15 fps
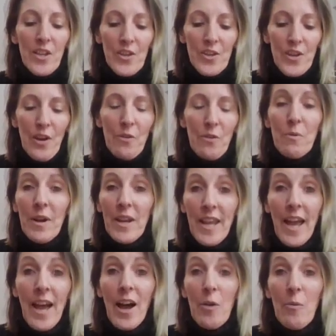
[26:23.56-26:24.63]
So
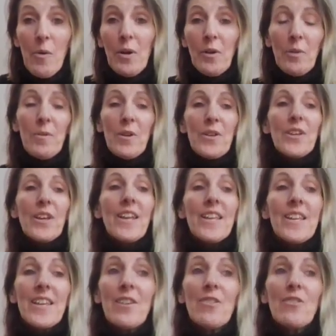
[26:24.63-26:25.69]
yeah, I welcome you to
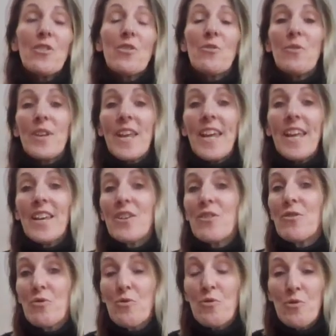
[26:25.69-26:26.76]
continue to join in as
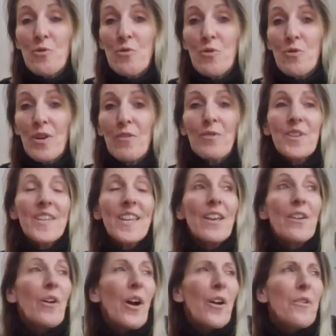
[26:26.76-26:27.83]
you're drawn, or seek
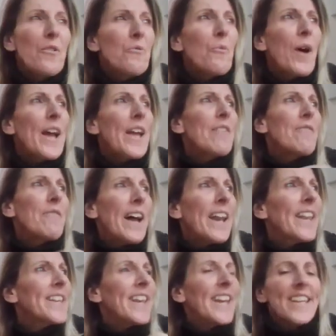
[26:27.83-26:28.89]
your own way of
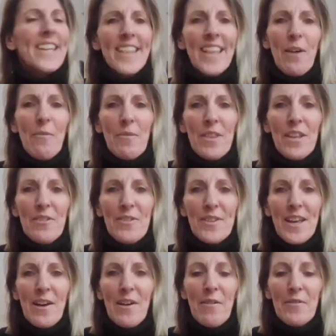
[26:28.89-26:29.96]
validating that within
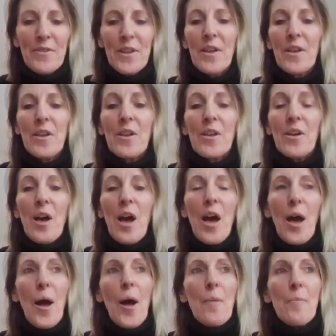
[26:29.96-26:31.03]
yourselves.
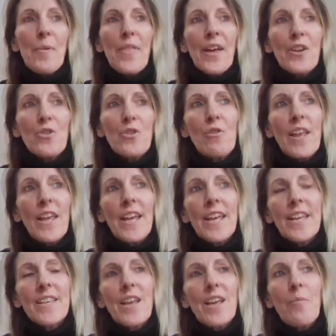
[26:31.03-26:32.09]
But that truly
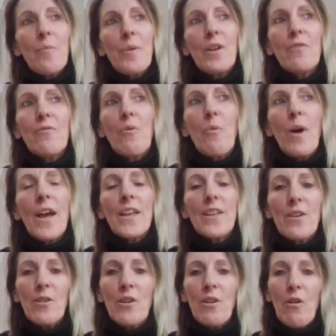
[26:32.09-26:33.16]
is a beautiful way
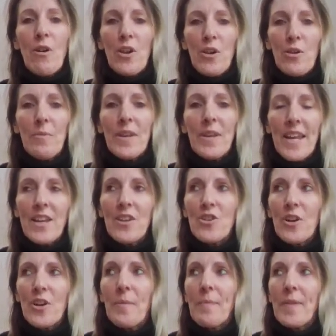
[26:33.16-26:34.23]
to honor our human
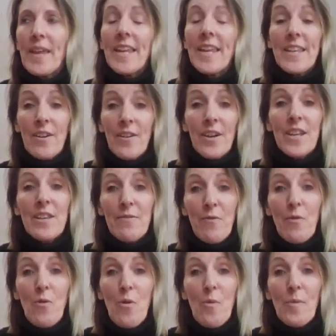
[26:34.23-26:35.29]
nature in its highest
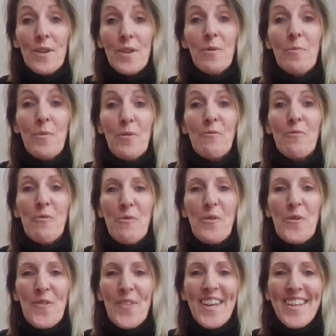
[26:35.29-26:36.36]
form as we move
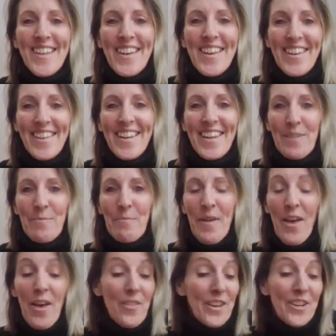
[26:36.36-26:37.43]
through these
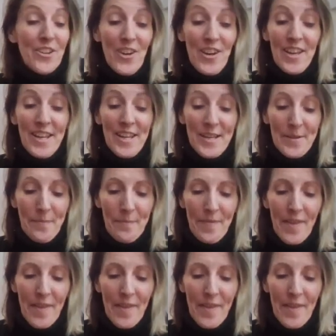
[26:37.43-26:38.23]
earthly journeys.